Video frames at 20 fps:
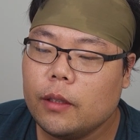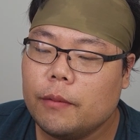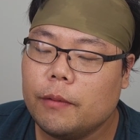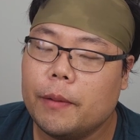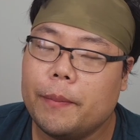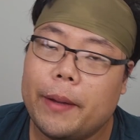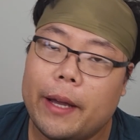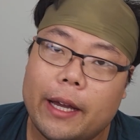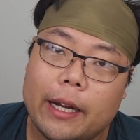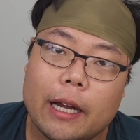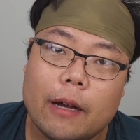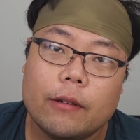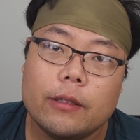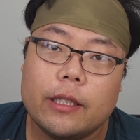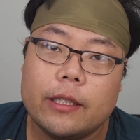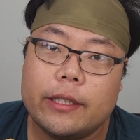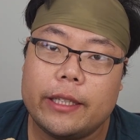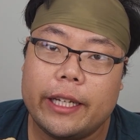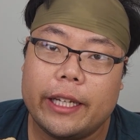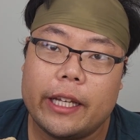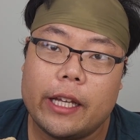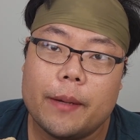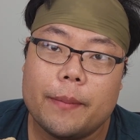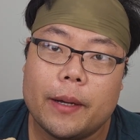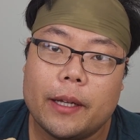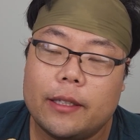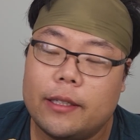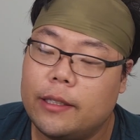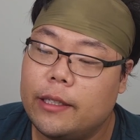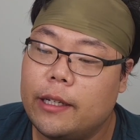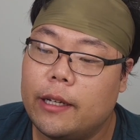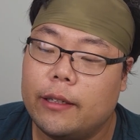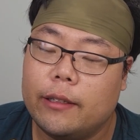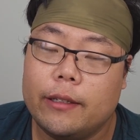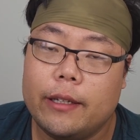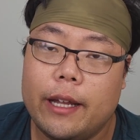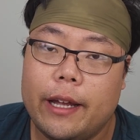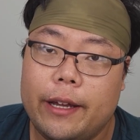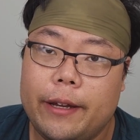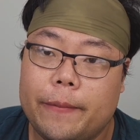But man, I was just thinking about this the other
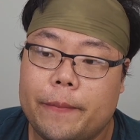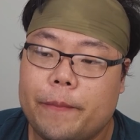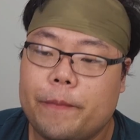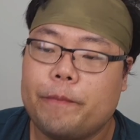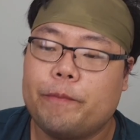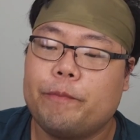day,